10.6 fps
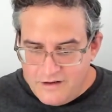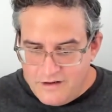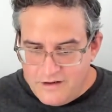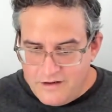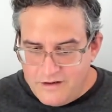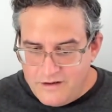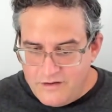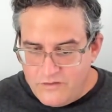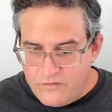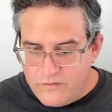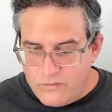
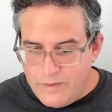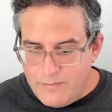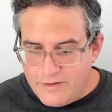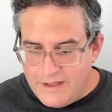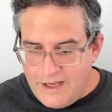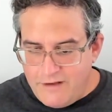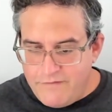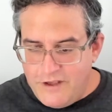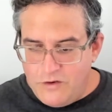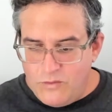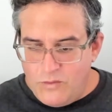here. Should we believe
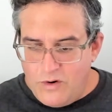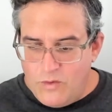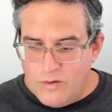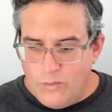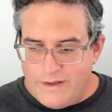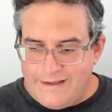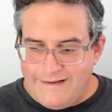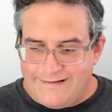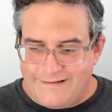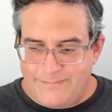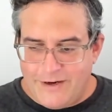you or Whitley's
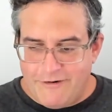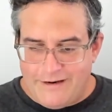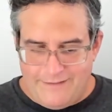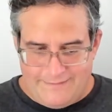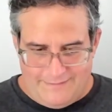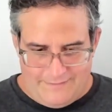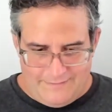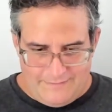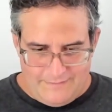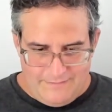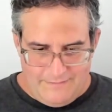
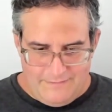experiences?